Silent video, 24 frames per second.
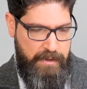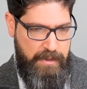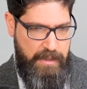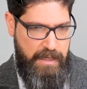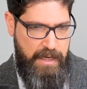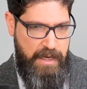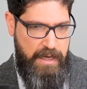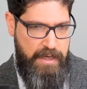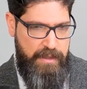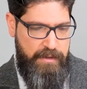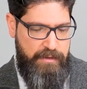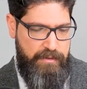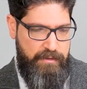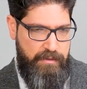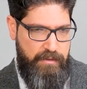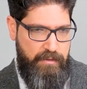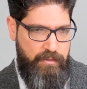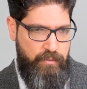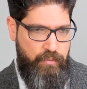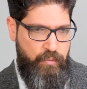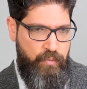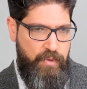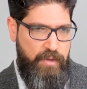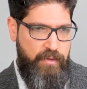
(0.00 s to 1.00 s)
And
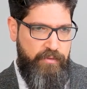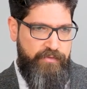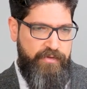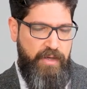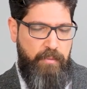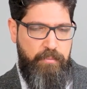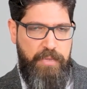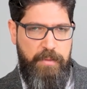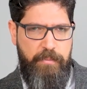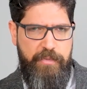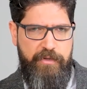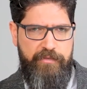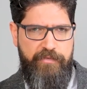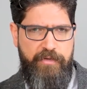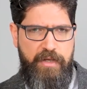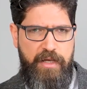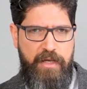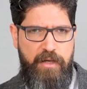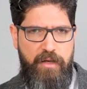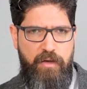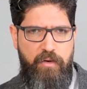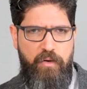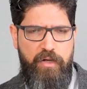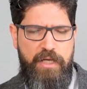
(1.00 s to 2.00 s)
some people
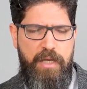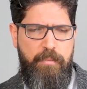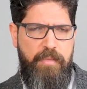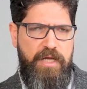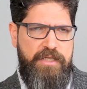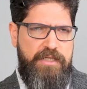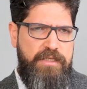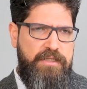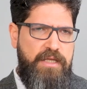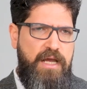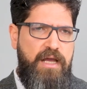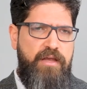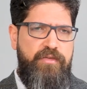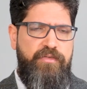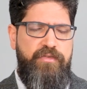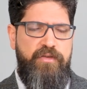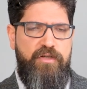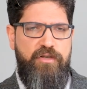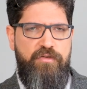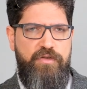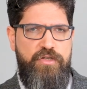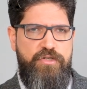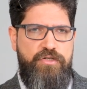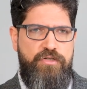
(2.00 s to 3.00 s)
say, okay, but it has the
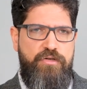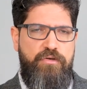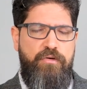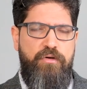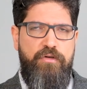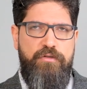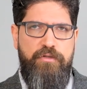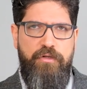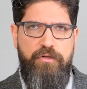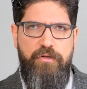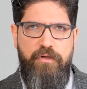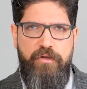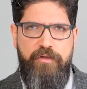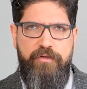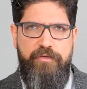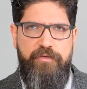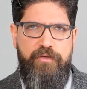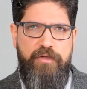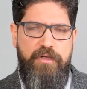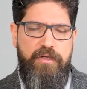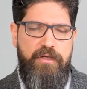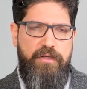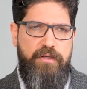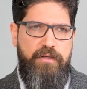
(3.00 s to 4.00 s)
Christian
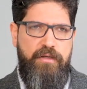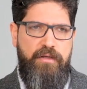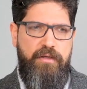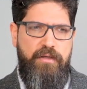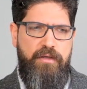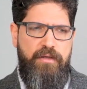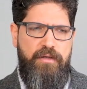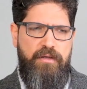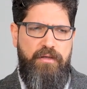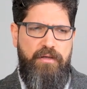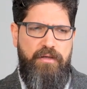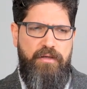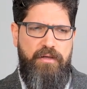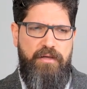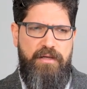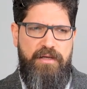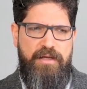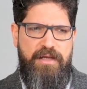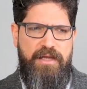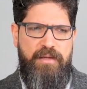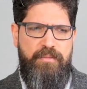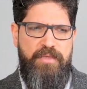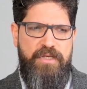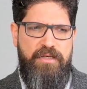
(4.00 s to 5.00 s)
Orthodoxy.
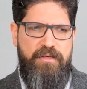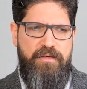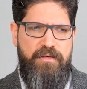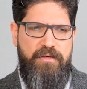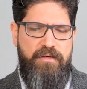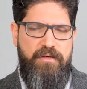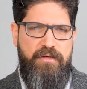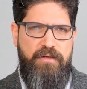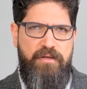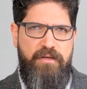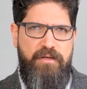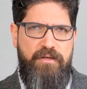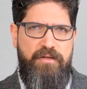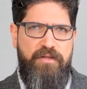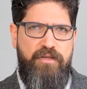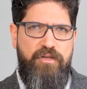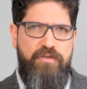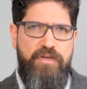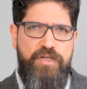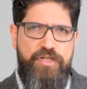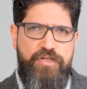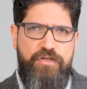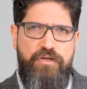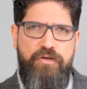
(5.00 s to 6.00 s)
I mean, the
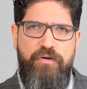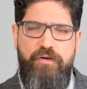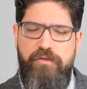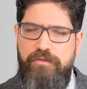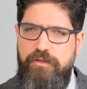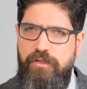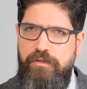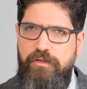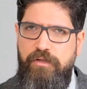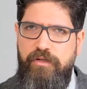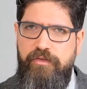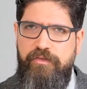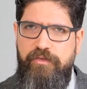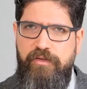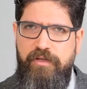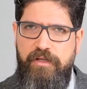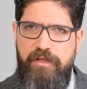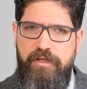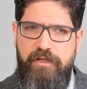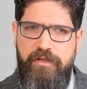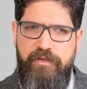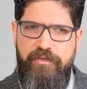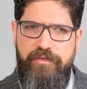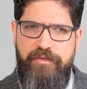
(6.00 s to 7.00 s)
Christian
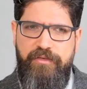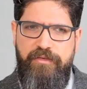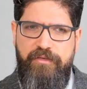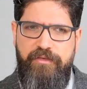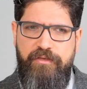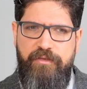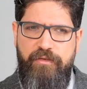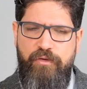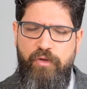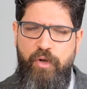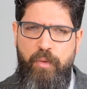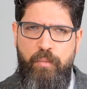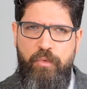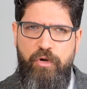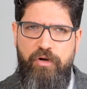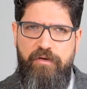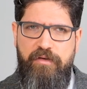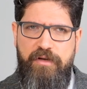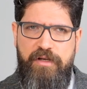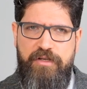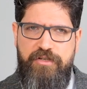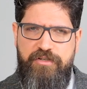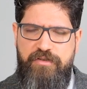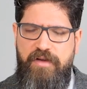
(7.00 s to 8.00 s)
Orthodoxy is no
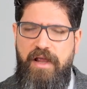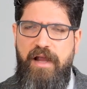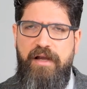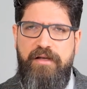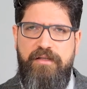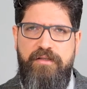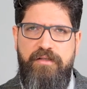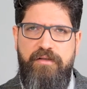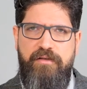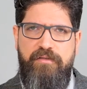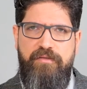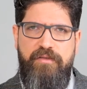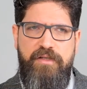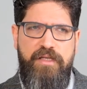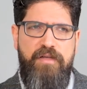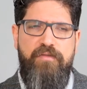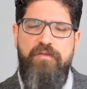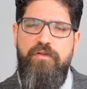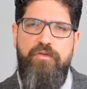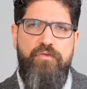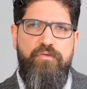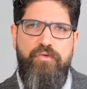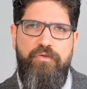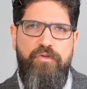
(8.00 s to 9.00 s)
more attractive
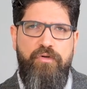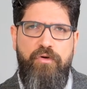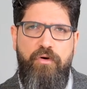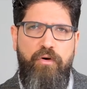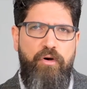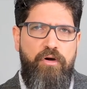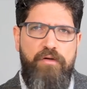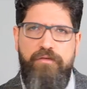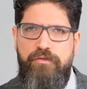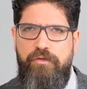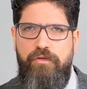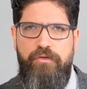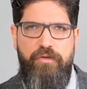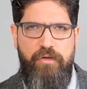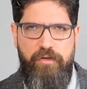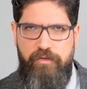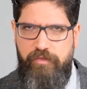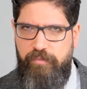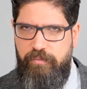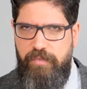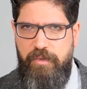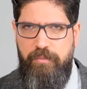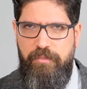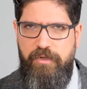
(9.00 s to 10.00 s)
even to the
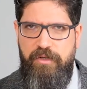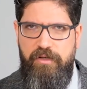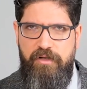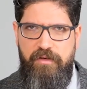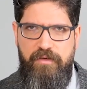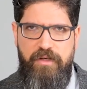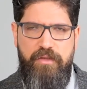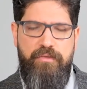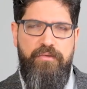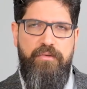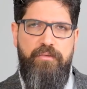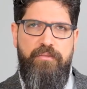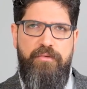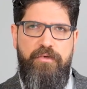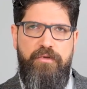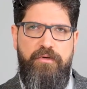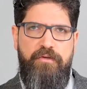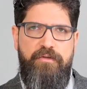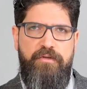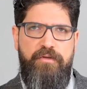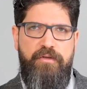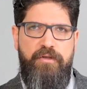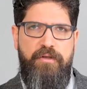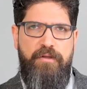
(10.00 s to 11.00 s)
Orthodox people around the
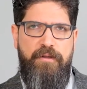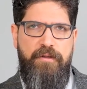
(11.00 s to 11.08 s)
world.